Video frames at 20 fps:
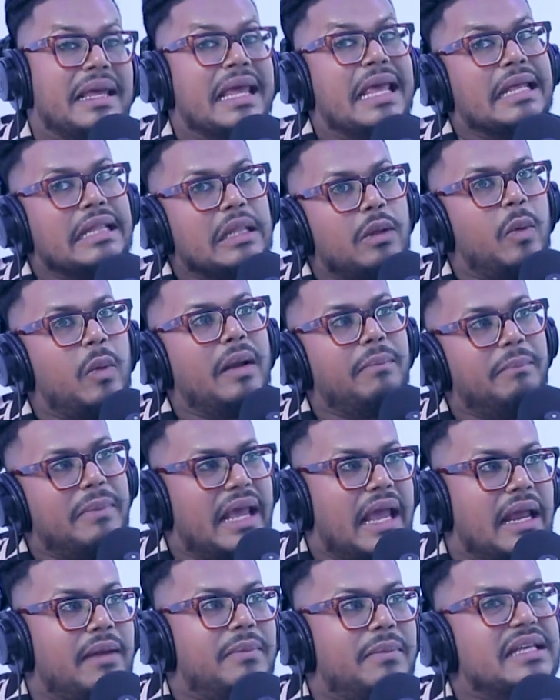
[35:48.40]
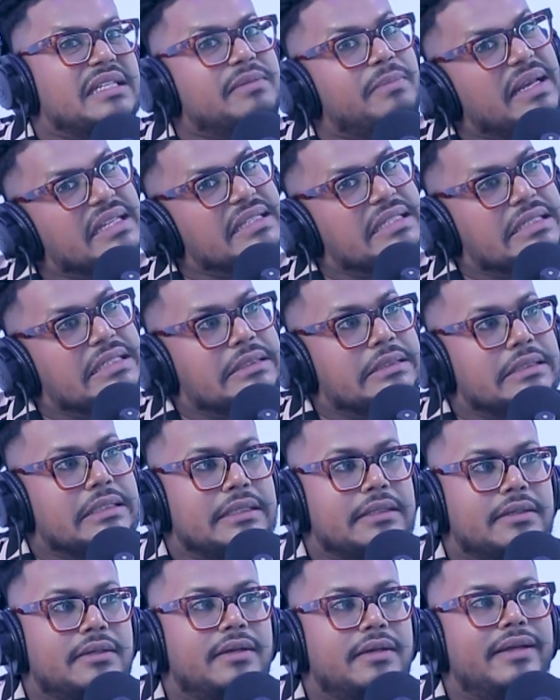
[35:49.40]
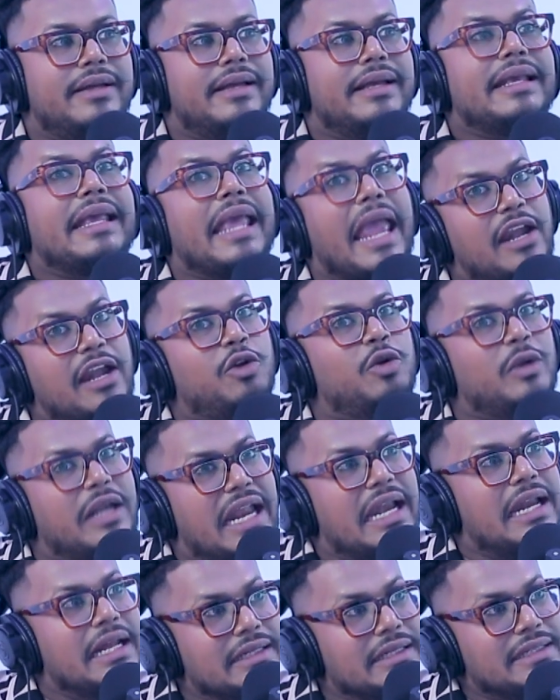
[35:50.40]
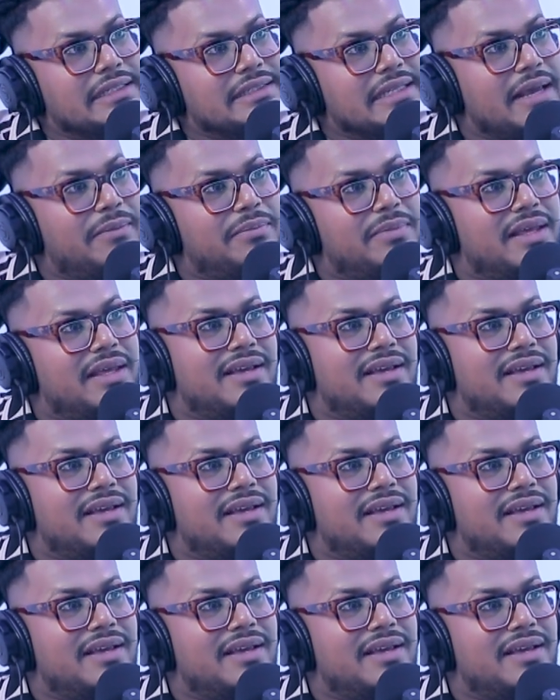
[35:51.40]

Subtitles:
the one behind me is my sister. Can you tell her the same thing?